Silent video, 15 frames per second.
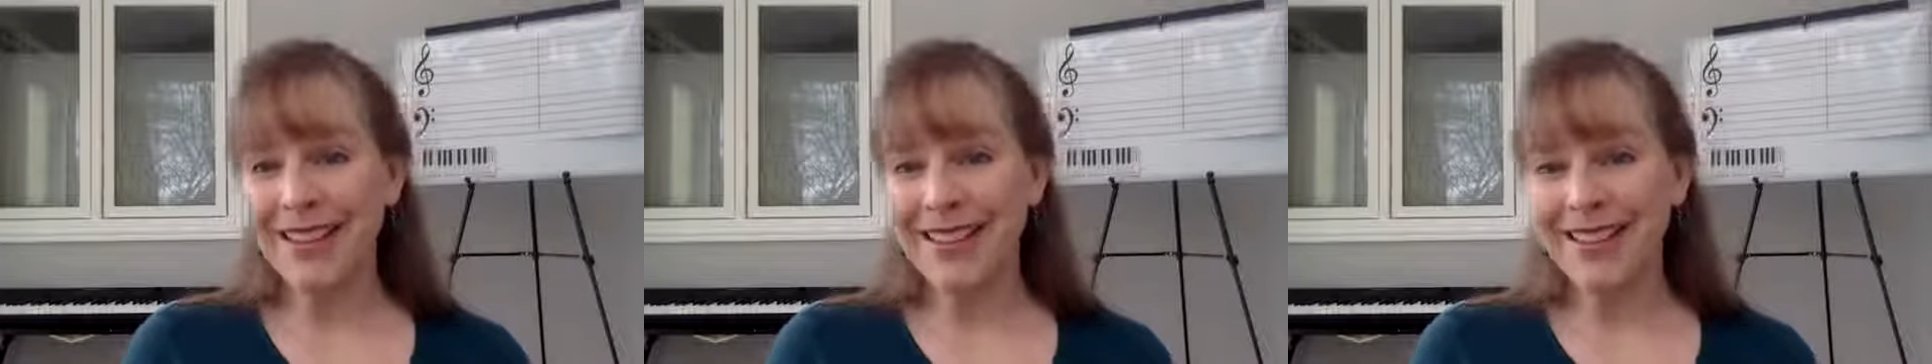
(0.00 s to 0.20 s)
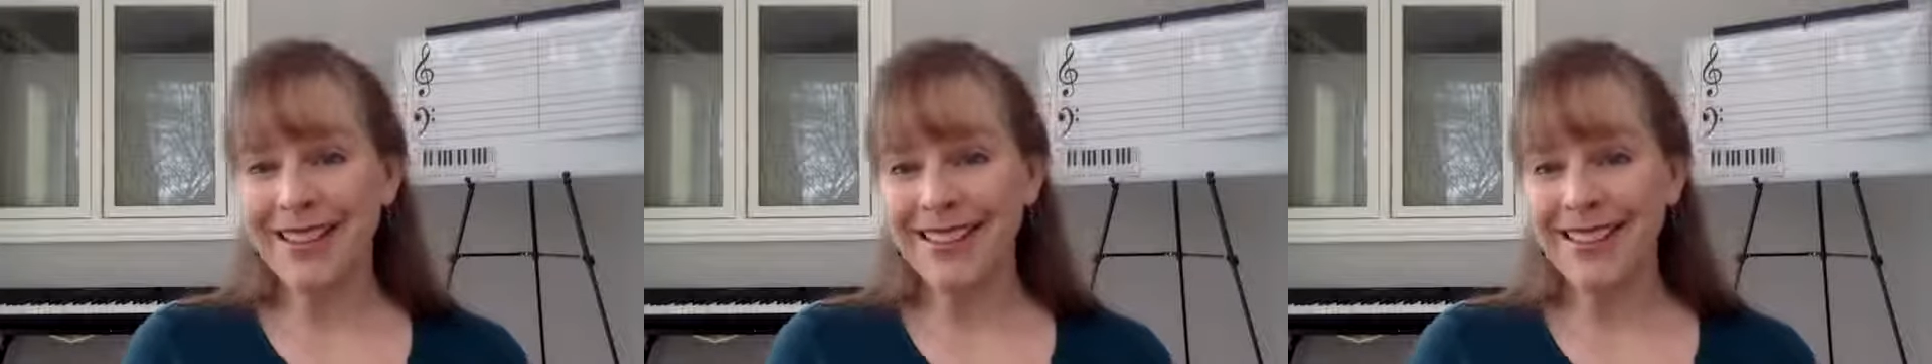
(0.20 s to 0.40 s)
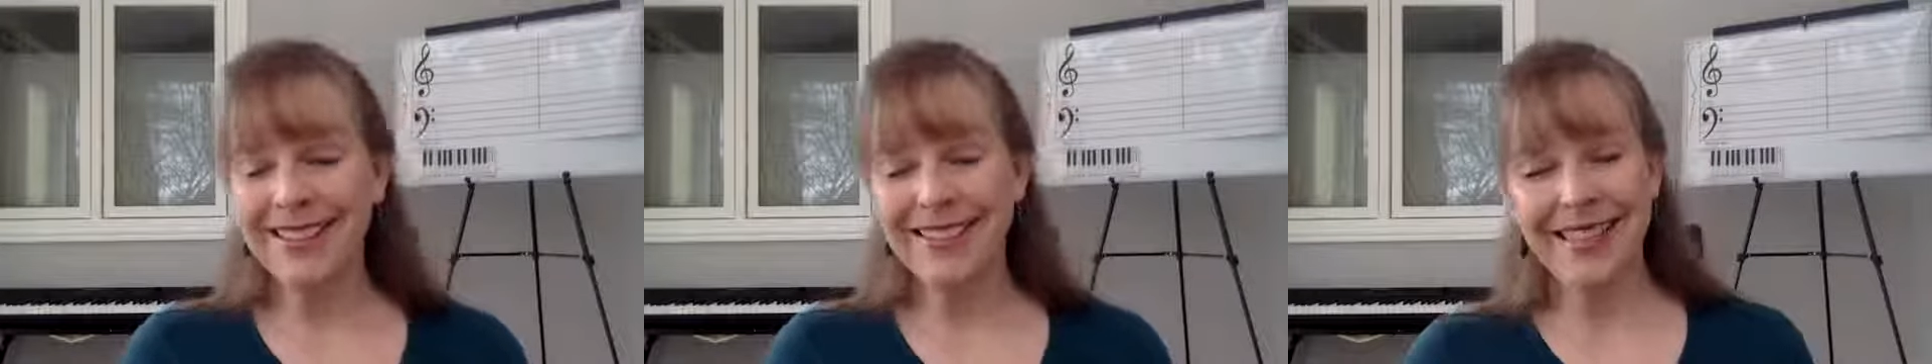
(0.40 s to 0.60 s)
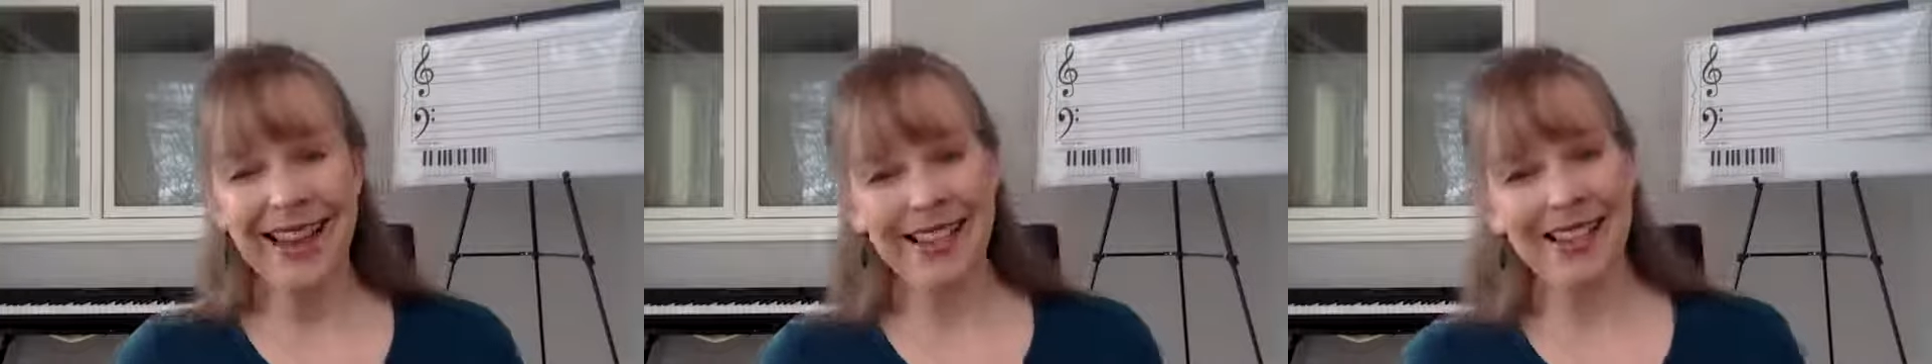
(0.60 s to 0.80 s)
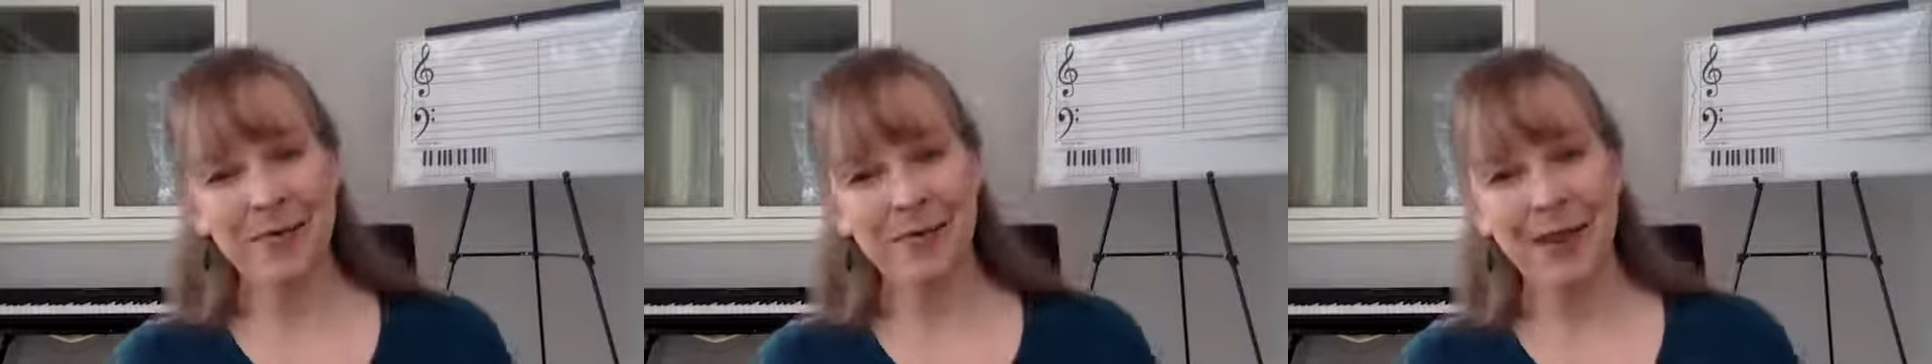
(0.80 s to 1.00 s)
it,
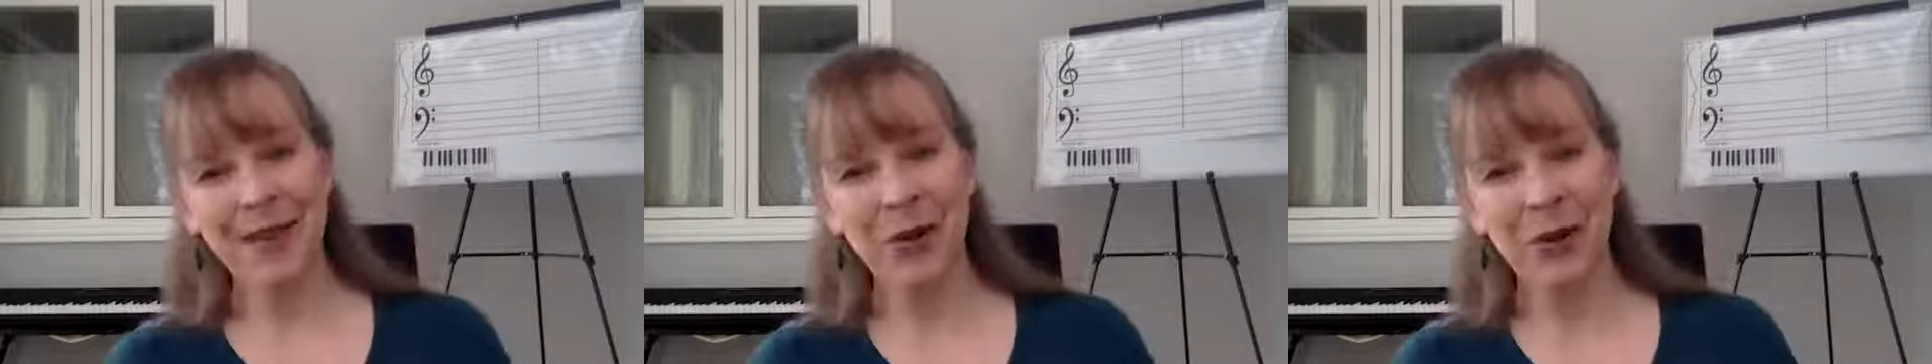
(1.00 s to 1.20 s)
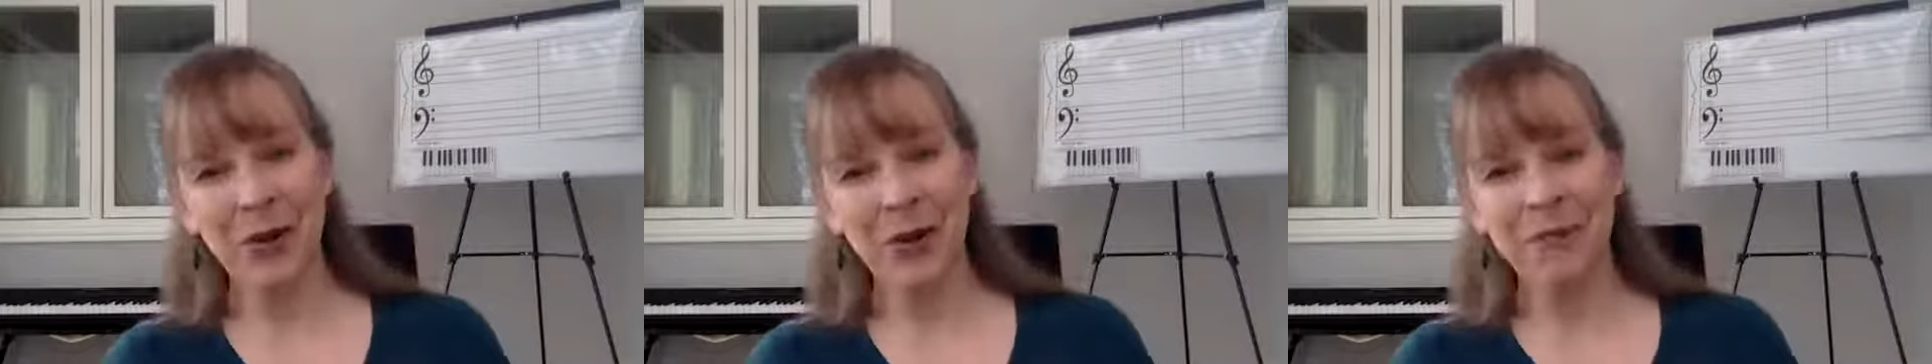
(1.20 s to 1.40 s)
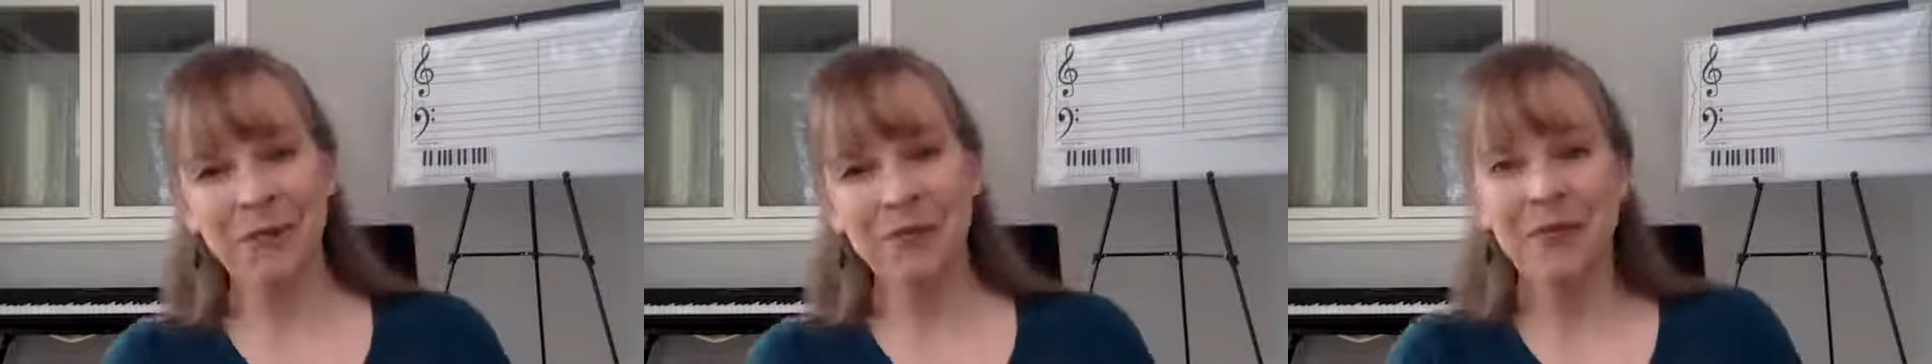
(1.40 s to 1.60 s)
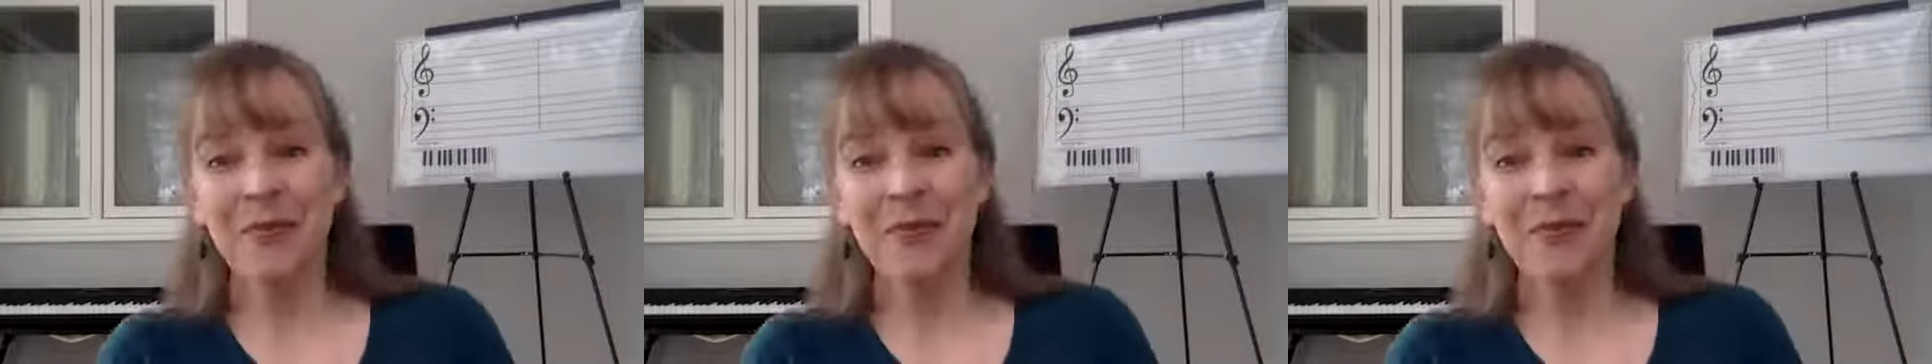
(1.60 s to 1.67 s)
that's my goal.